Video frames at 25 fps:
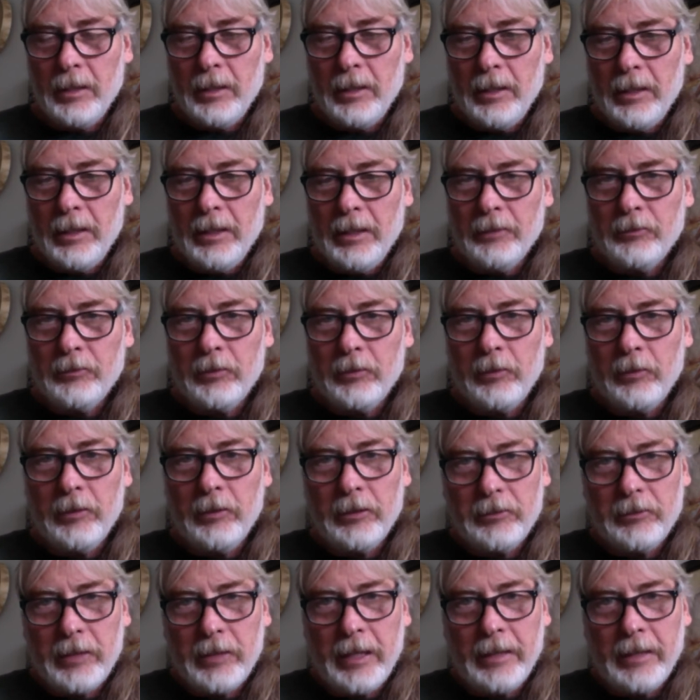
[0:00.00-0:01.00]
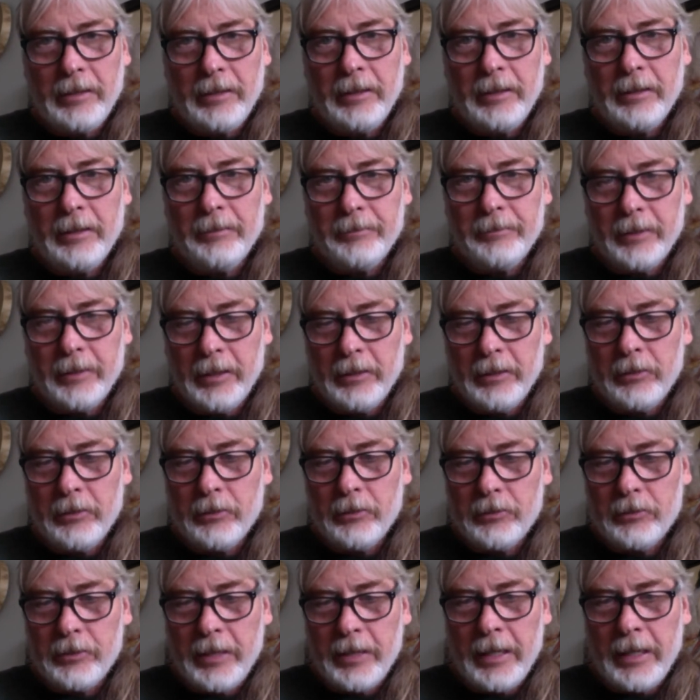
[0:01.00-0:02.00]
And so this idea of
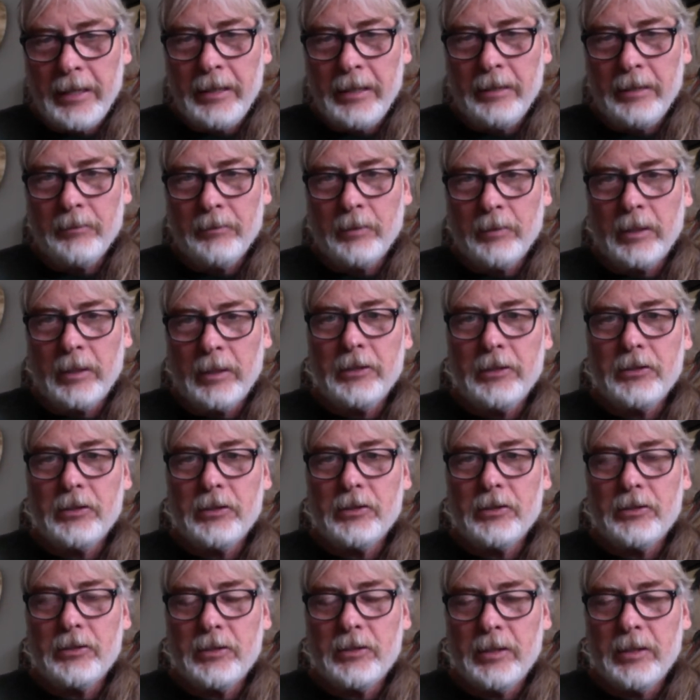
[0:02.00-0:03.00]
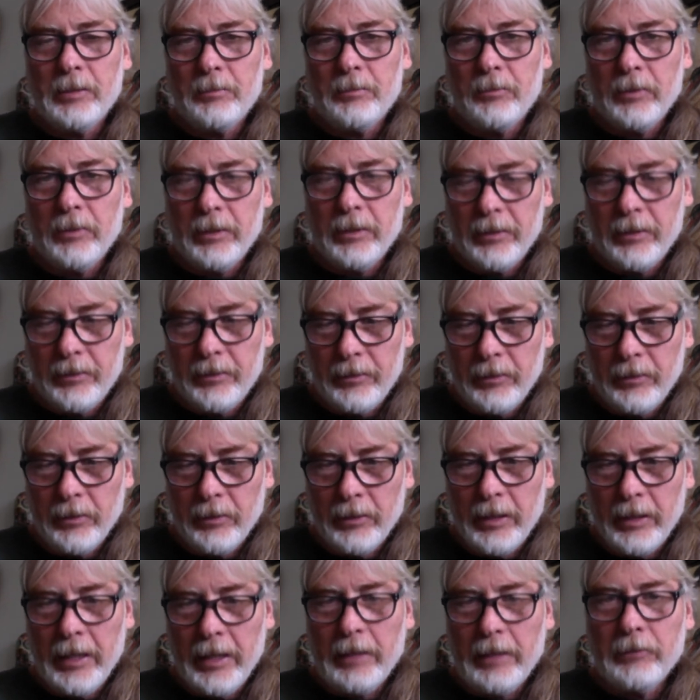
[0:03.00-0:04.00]
understanding relationship with
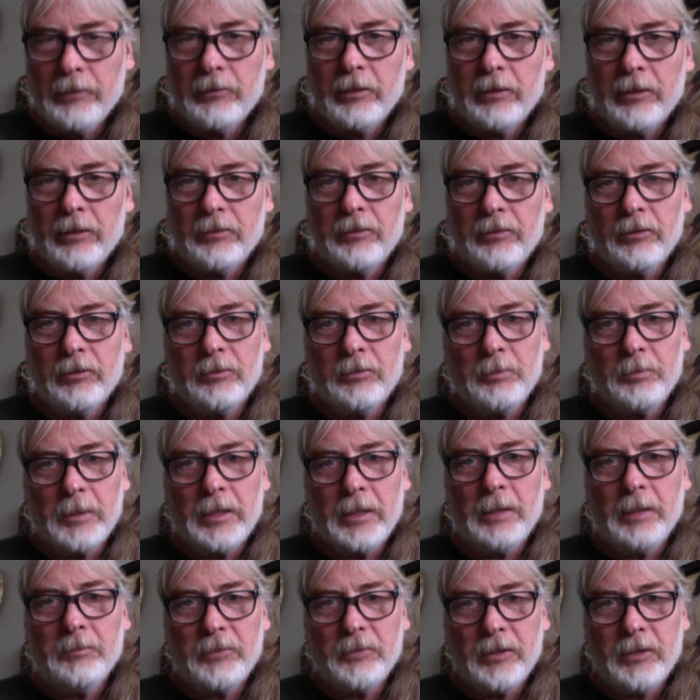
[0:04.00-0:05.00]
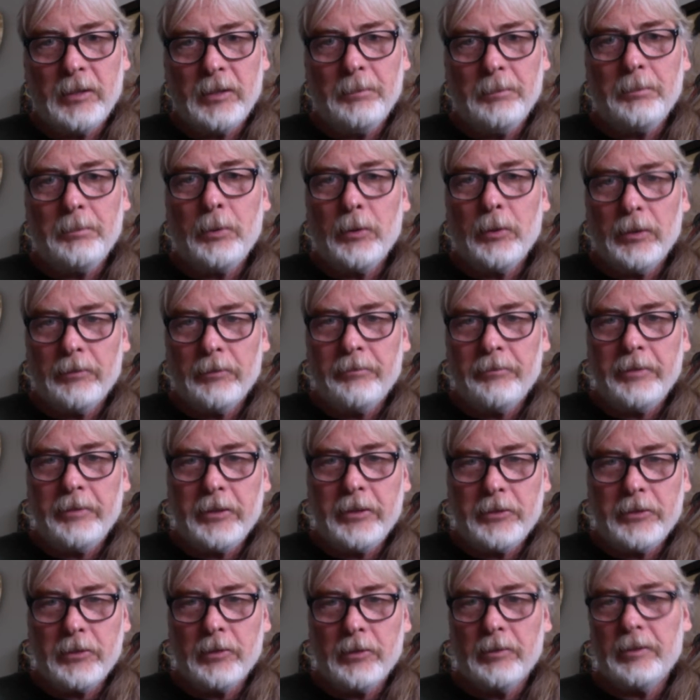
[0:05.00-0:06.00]
your ancestors becomes an important
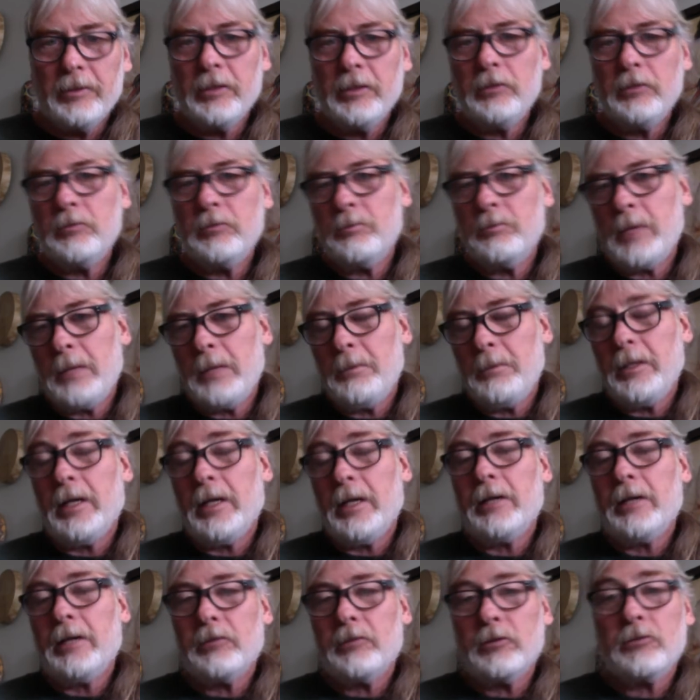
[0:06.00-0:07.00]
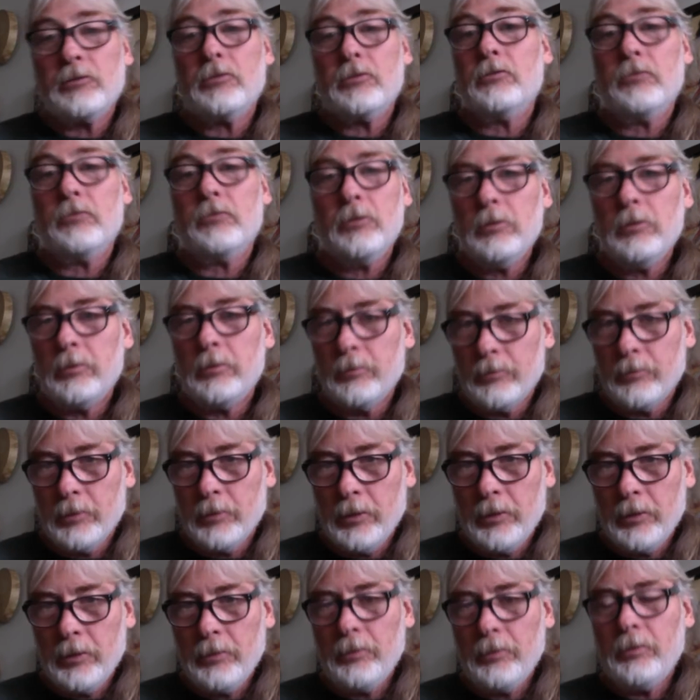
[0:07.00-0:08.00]
feature. These may be ancestors you don't
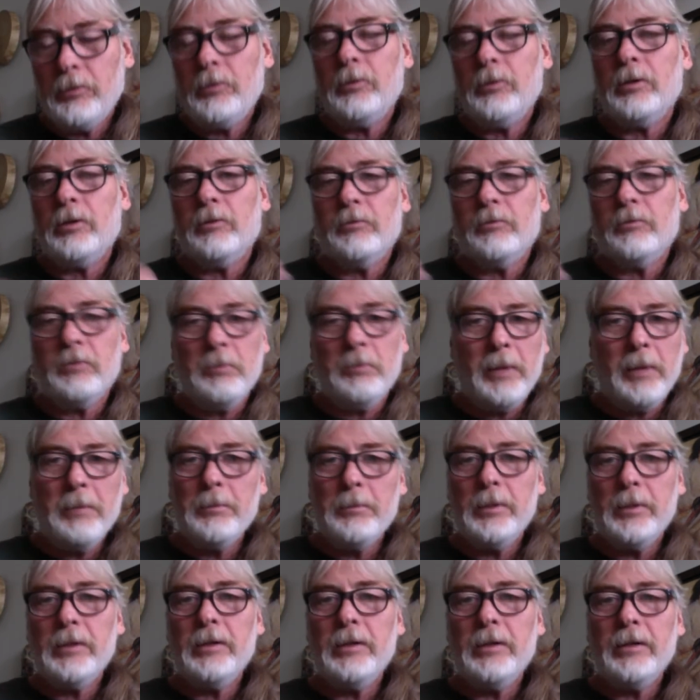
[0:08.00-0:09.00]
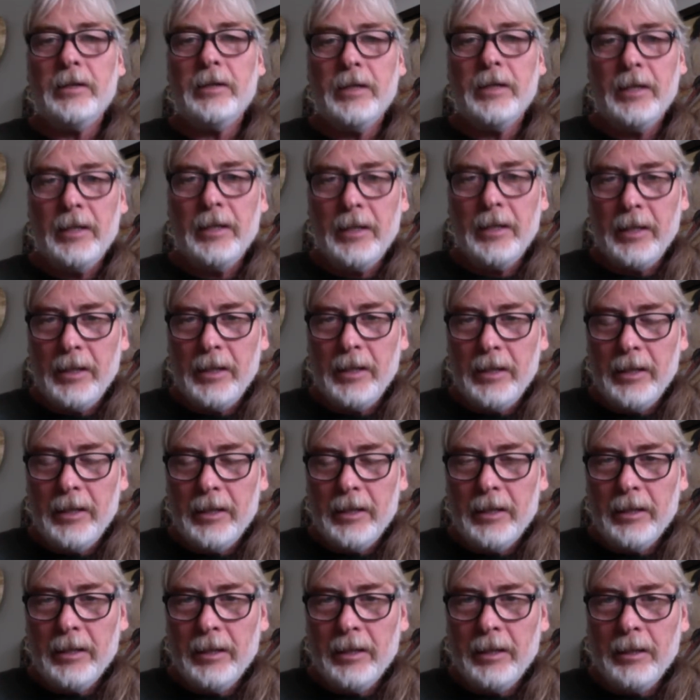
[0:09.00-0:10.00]
know or remember,
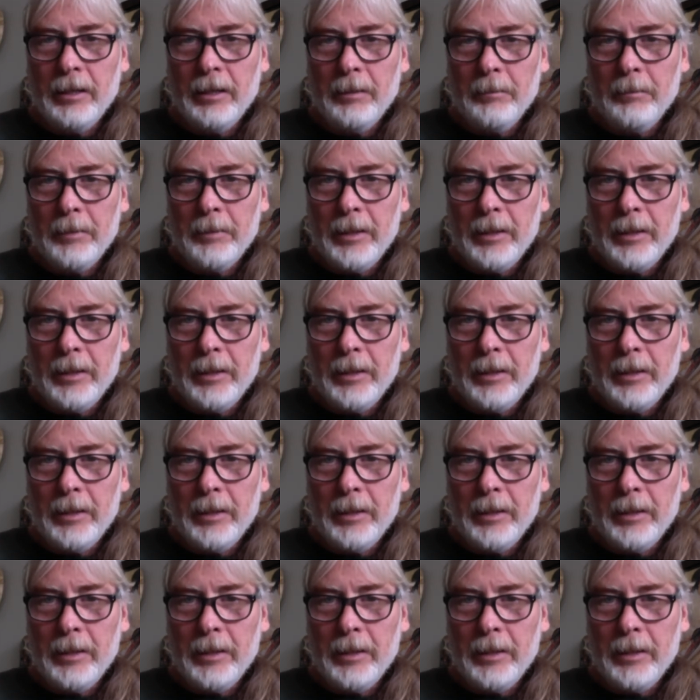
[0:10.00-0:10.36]
um,